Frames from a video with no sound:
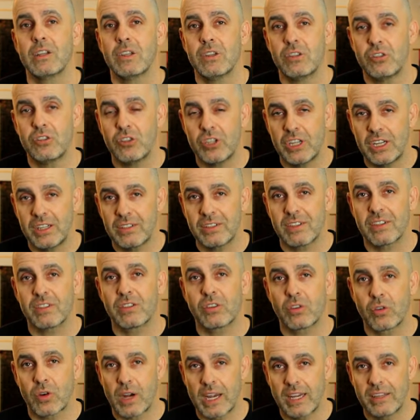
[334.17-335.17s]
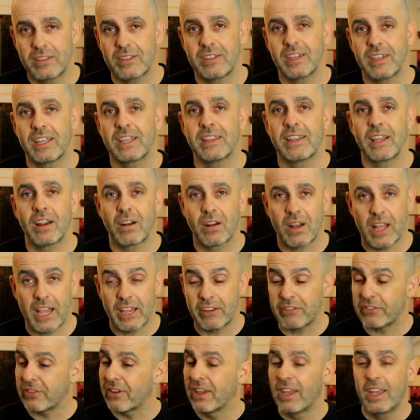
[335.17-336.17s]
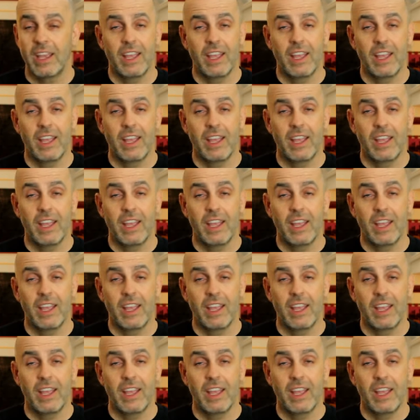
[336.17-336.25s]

Jesus Christ in their life.